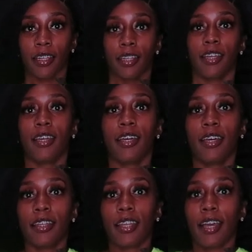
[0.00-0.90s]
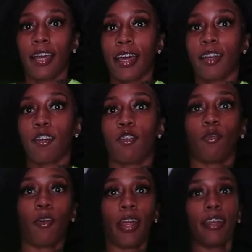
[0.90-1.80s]
I think I got it
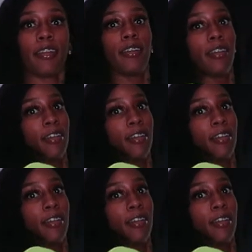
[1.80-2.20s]
on right.